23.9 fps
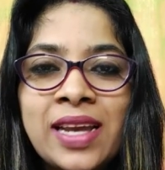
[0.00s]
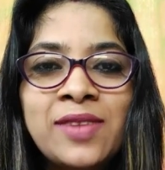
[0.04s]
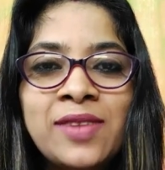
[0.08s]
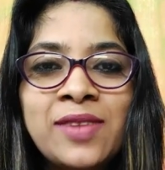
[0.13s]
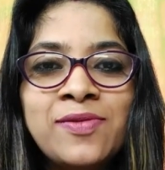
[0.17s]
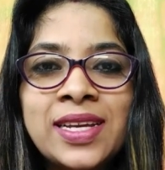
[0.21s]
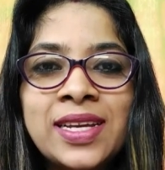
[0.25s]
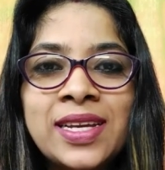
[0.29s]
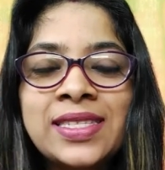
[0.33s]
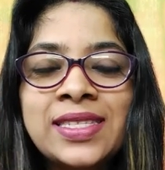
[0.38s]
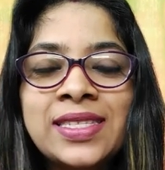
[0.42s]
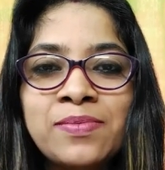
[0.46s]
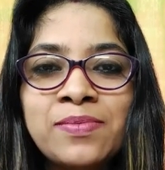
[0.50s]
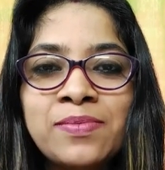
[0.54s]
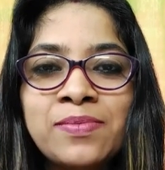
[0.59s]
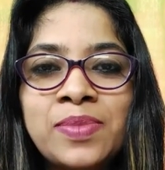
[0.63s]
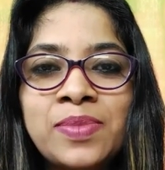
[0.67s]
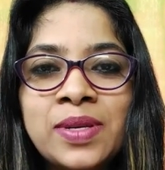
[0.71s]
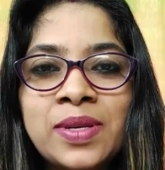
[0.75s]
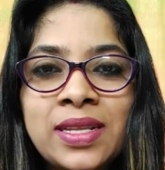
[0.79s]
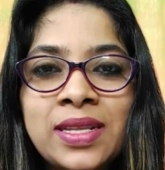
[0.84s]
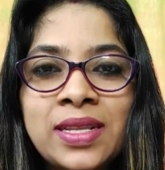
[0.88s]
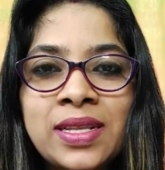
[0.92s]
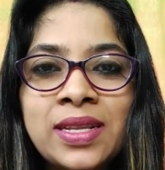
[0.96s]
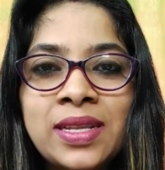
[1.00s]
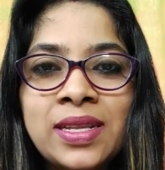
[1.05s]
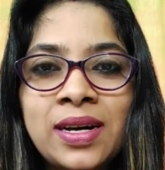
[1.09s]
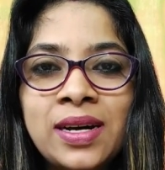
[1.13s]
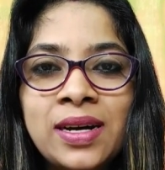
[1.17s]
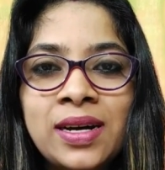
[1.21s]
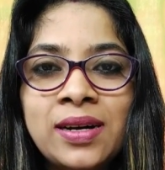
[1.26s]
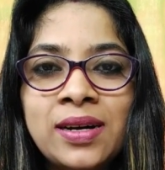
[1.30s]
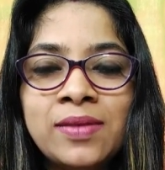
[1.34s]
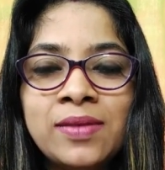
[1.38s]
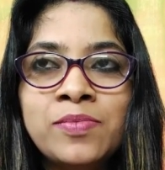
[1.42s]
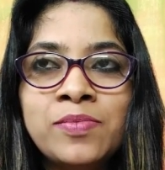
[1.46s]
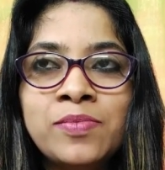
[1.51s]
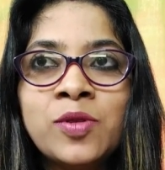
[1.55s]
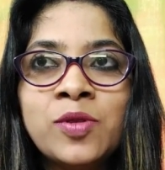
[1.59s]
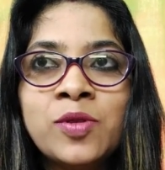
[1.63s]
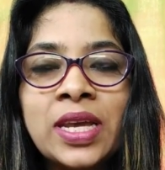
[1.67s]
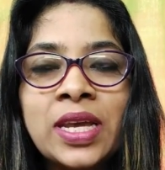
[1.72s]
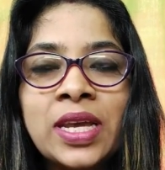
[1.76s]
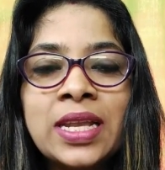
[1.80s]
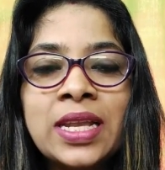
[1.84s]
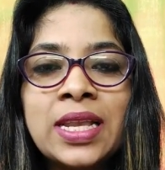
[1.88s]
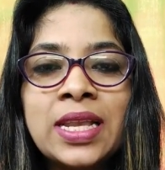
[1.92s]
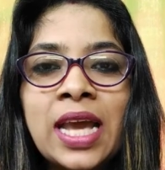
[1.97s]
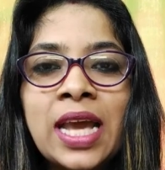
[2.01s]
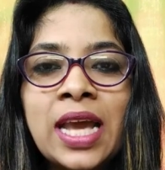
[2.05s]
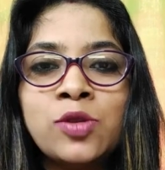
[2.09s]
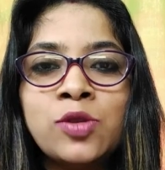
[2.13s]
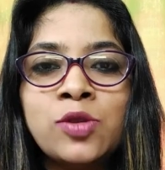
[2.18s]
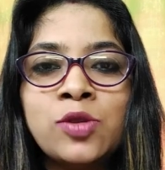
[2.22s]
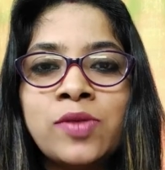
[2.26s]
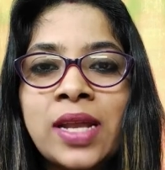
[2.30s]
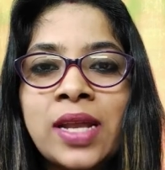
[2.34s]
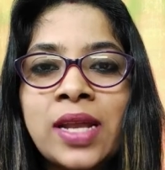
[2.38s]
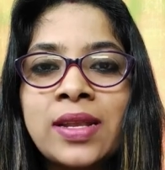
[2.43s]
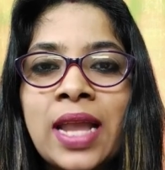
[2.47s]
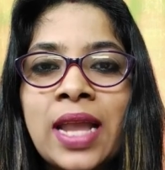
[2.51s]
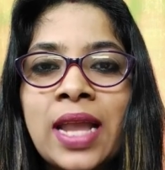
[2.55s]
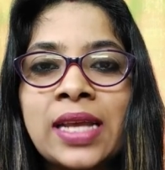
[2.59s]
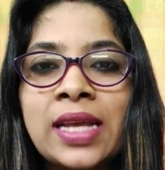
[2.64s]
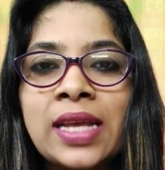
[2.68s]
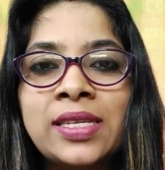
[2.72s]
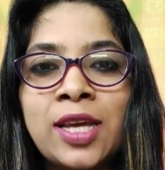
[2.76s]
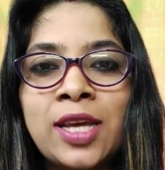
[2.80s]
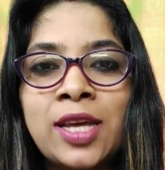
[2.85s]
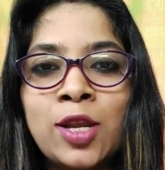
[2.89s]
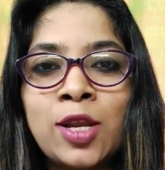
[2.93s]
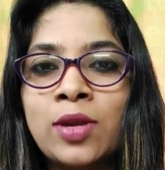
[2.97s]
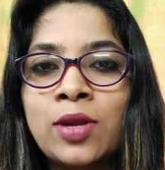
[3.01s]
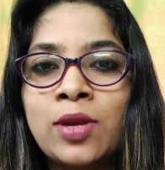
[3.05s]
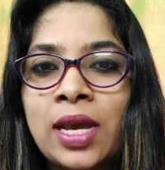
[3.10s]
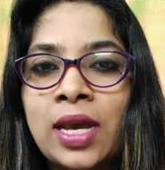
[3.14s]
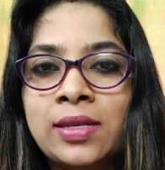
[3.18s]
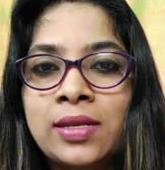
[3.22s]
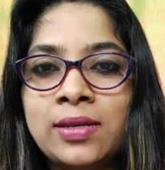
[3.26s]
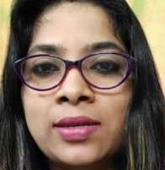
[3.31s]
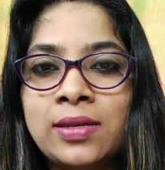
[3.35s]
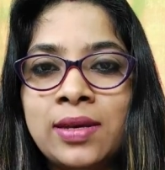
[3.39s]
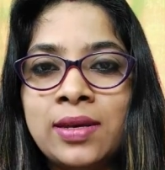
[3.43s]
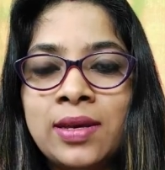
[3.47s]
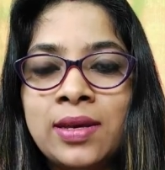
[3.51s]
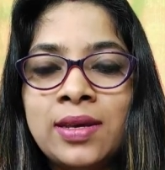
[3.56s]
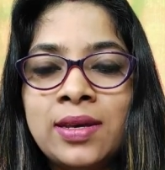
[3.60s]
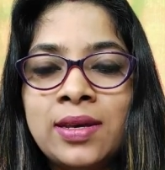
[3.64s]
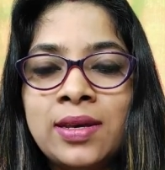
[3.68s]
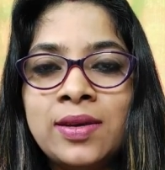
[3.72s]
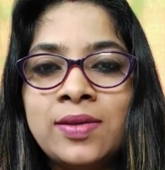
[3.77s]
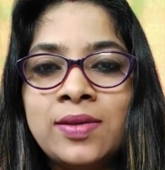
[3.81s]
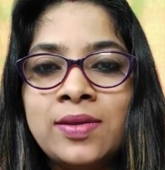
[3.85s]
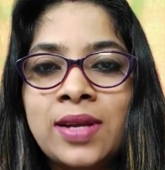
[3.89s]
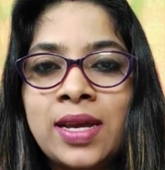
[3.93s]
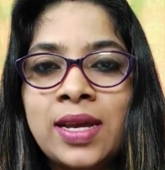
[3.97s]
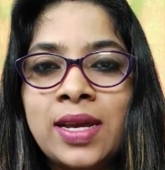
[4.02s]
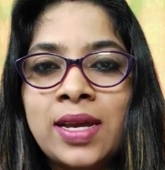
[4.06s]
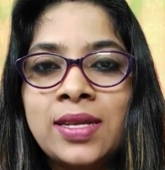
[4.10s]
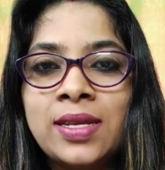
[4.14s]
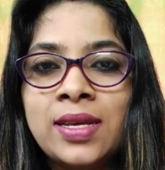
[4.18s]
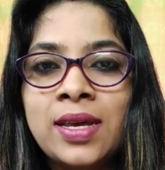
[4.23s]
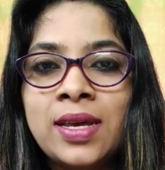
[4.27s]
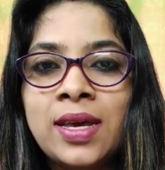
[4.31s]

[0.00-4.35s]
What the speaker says: For example, green light, red light, yellow light, right?